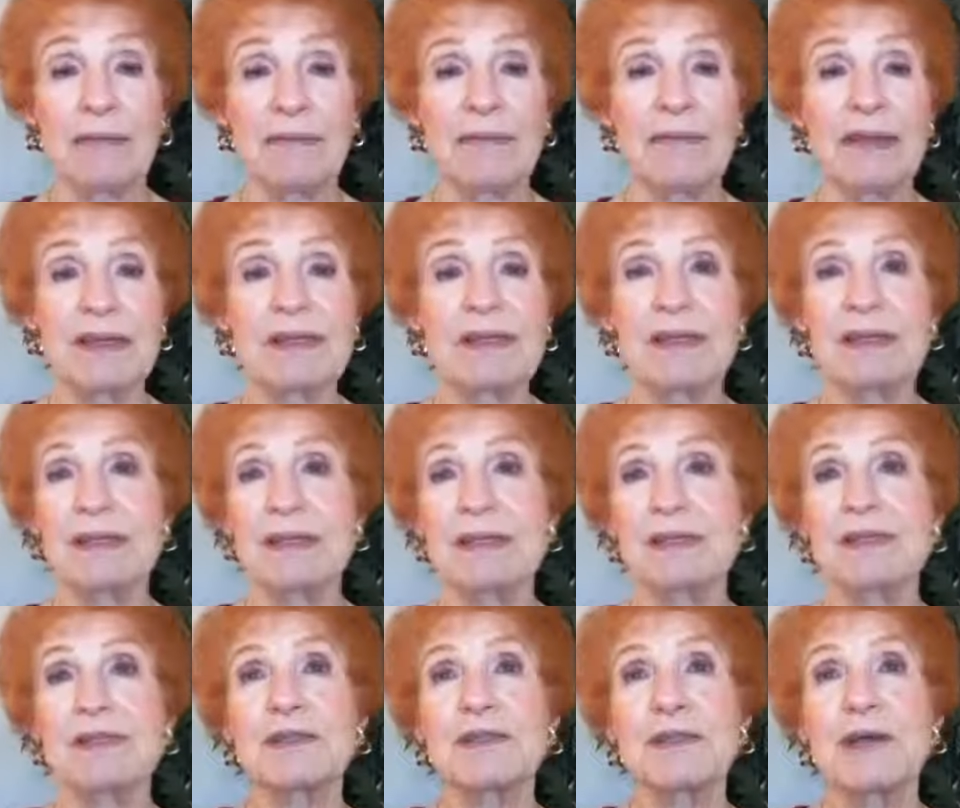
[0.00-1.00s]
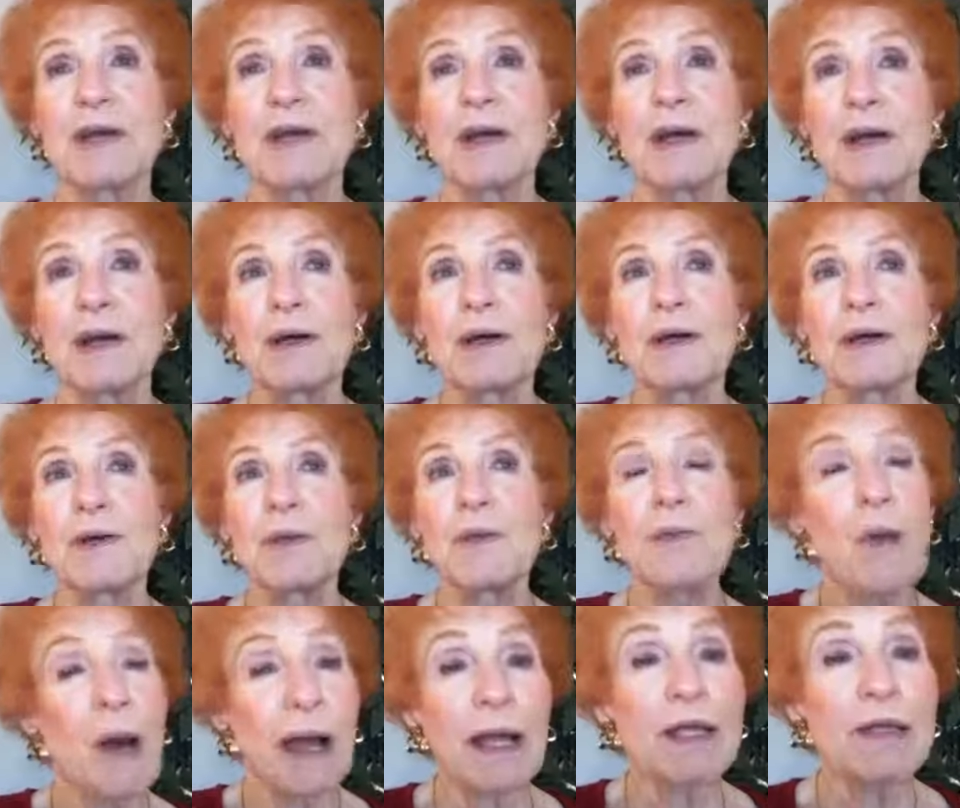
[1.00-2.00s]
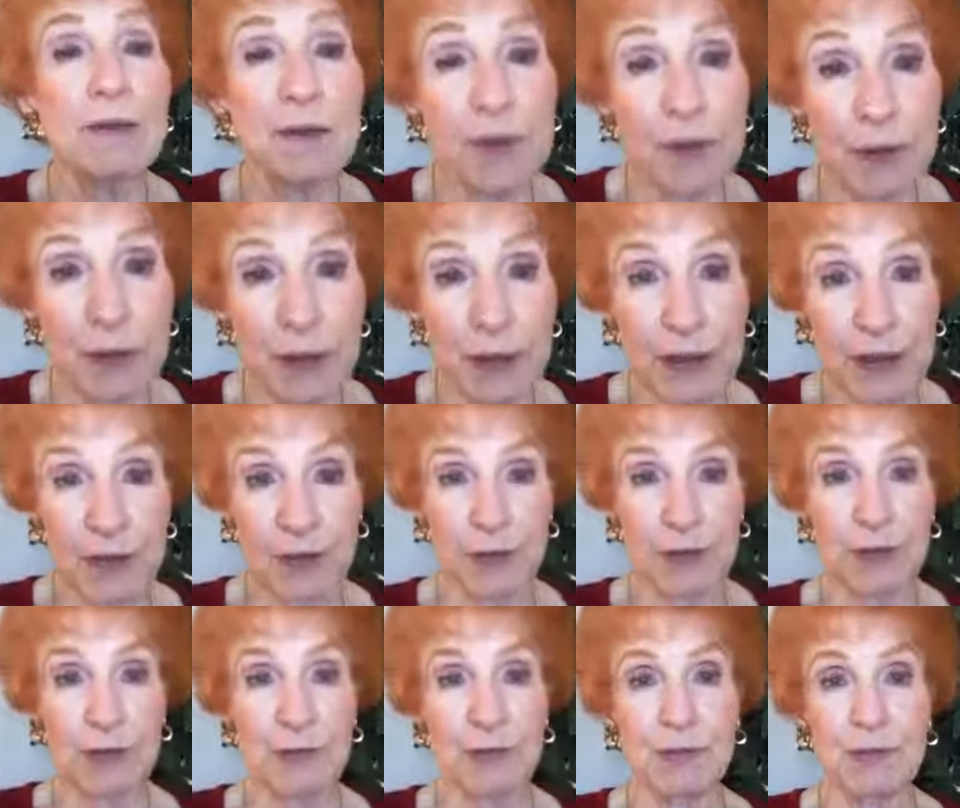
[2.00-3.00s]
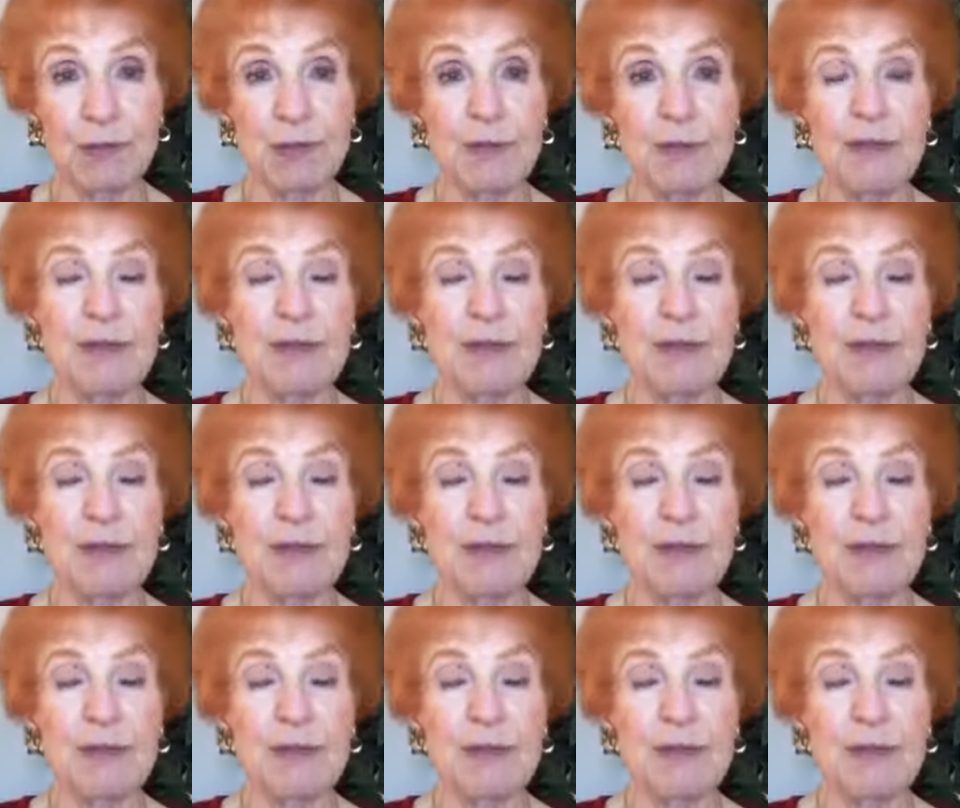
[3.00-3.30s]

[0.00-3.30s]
This is why you do what you do.